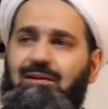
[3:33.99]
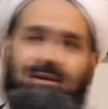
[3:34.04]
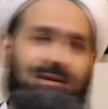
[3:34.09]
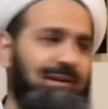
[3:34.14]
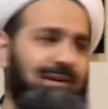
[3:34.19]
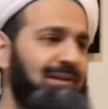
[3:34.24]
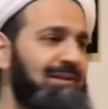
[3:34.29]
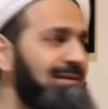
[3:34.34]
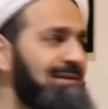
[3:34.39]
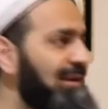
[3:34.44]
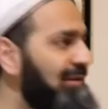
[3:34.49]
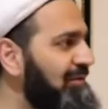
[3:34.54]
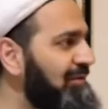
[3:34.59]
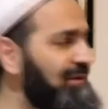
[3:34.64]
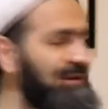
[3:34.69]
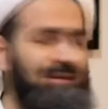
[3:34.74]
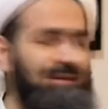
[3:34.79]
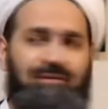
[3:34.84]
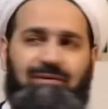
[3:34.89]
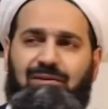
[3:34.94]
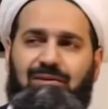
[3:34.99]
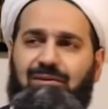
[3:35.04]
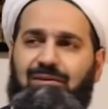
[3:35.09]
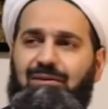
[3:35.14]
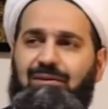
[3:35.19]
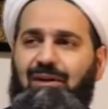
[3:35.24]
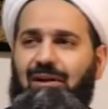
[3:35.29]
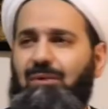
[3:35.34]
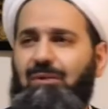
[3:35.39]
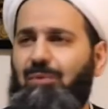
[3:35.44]
he's not forgiven.
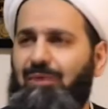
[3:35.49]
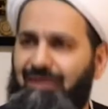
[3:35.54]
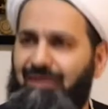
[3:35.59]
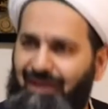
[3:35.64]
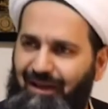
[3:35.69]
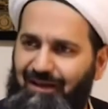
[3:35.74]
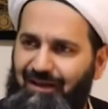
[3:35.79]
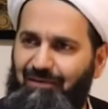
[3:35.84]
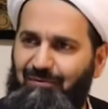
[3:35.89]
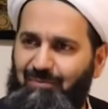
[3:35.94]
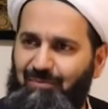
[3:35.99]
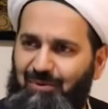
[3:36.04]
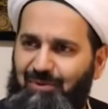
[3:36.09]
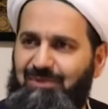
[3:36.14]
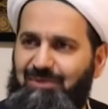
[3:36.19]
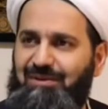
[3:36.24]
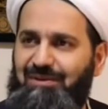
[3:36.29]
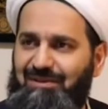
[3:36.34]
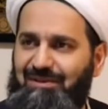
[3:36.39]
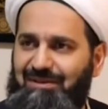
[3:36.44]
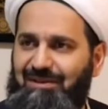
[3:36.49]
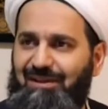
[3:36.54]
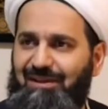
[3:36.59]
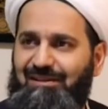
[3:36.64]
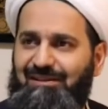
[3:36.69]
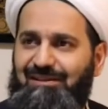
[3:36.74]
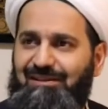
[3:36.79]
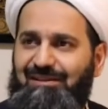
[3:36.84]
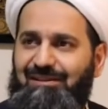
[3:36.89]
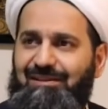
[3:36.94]
And what kind of person is
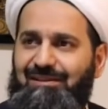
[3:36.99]
that?